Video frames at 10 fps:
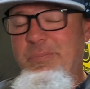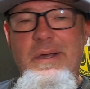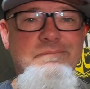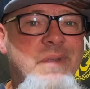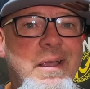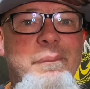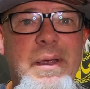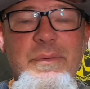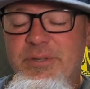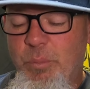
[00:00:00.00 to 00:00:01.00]
but
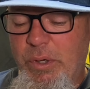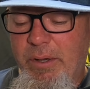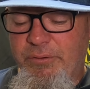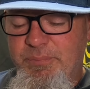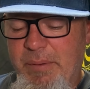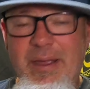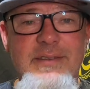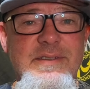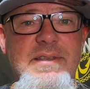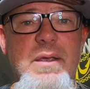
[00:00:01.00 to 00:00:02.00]
maybe someone else maybe
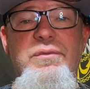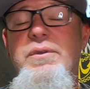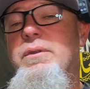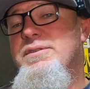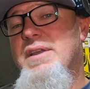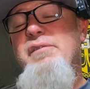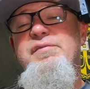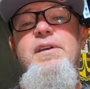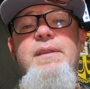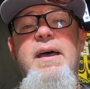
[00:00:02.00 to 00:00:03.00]
has the same feelings. I
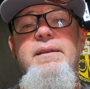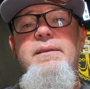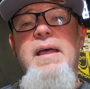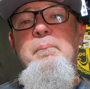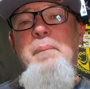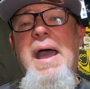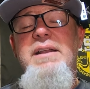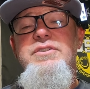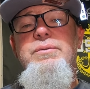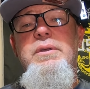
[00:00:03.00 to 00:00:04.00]
fed that
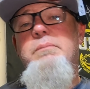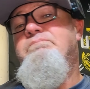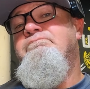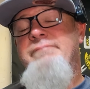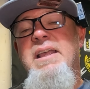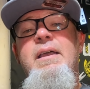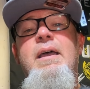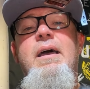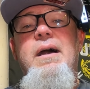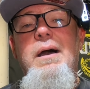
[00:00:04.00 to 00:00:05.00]
back to them.
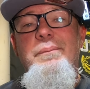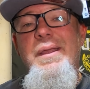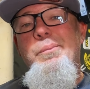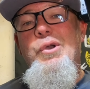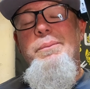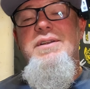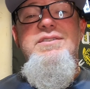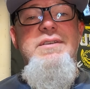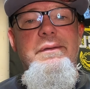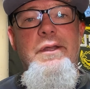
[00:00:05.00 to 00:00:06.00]
They pretty much
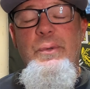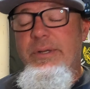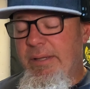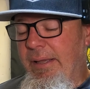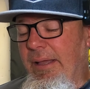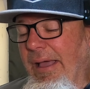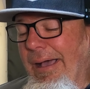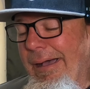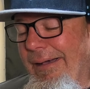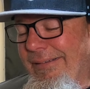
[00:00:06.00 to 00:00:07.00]
said noted.
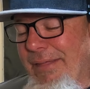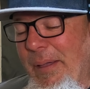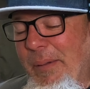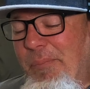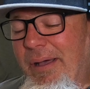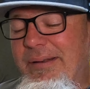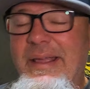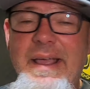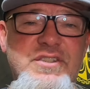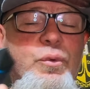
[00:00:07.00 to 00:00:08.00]
But
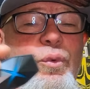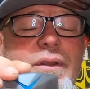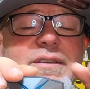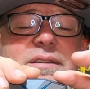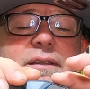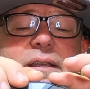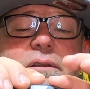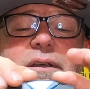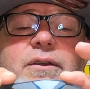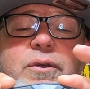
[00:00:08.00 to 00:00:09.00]
it's a really sleek
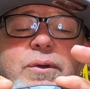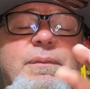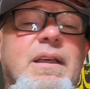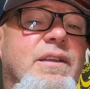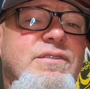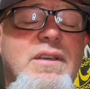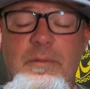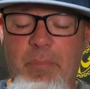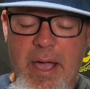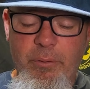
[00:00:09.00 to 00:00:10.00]
looking unit. Like I said,
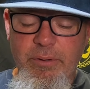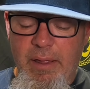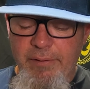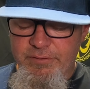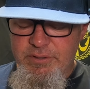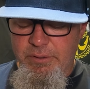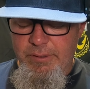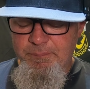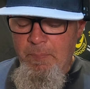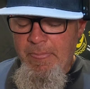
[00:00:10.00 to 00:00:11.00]
the battery life is
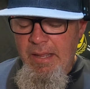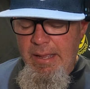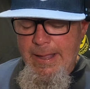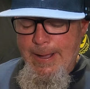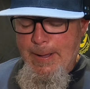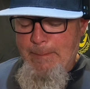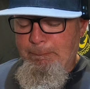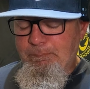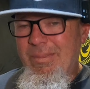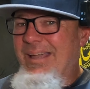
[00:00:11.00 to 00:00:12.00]
good.
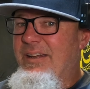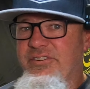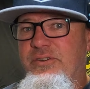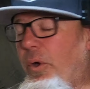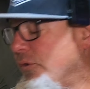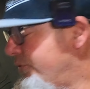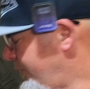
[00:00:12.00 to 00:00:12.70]
It installs